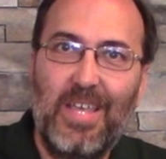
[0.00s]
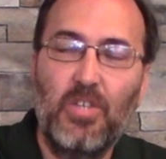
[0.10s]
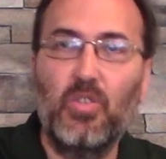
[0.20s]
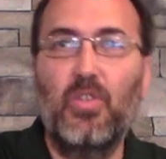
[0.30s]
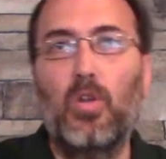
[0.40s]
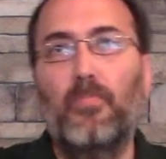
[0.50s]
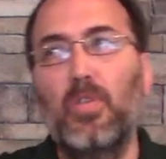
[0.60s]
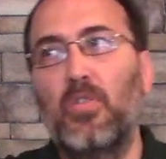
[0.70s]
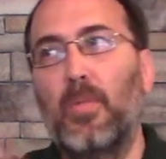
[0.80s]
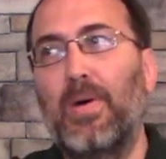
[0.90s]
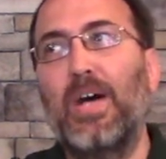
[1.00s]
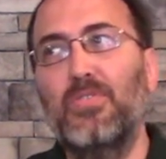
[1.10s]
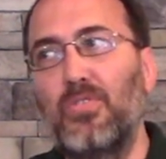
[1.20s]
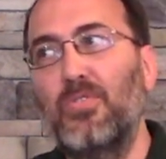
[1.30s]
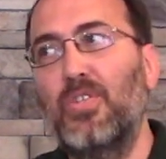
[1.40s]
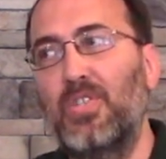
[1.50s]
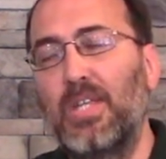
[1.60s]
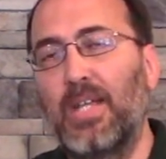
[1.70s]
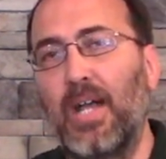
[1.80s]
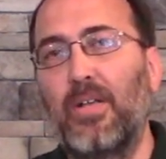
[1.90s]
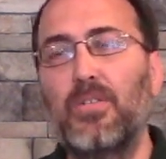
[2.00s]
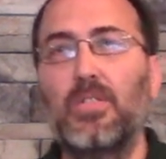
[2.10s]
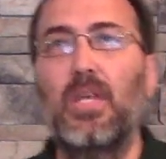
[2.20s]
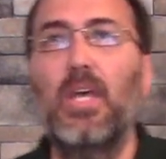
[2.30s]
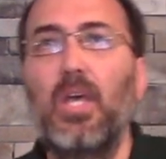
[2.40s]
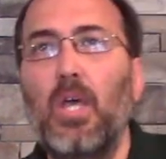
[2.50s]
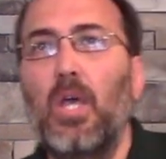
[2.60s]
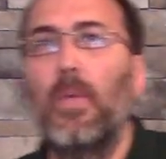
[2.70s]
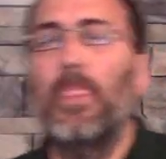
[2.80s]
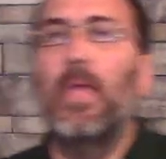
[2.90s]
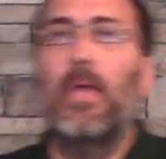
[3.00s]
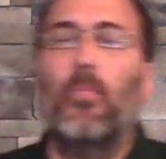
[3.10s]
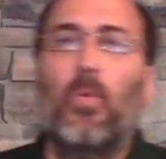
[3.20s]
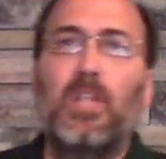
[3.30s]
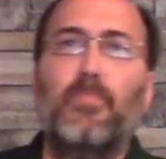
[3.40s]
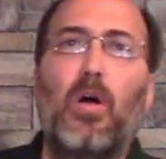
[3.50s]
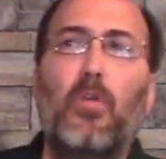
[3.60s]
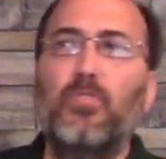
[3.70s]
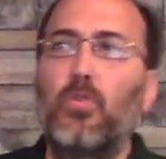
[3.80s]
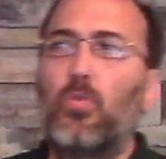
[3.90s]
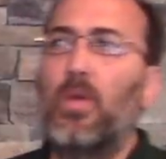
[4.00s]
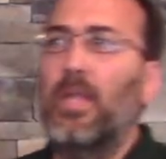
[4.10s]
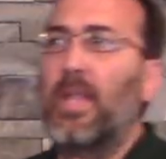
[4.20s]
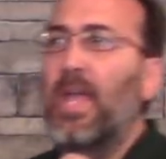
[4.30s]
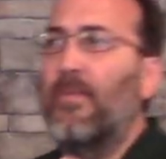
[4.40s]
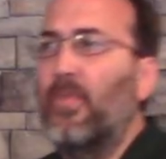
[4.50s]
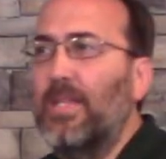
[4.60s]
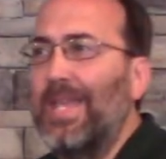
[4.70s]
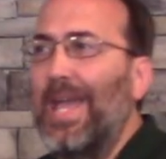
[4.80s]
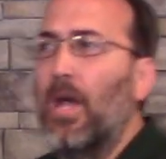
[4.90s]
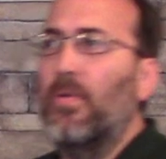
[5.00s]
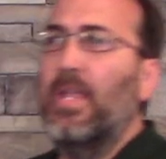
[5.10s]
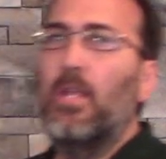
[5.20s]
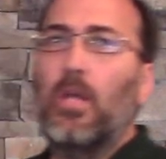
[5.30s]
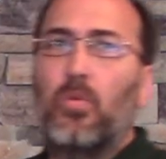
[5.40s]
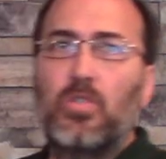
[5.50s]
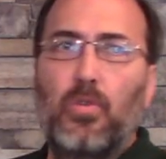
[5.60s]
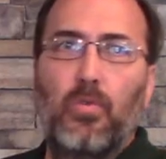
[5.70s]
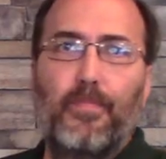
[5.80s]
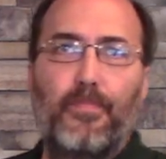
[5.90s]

so you're the apostle to the Gentiles. What does Paul do in every town he goes to?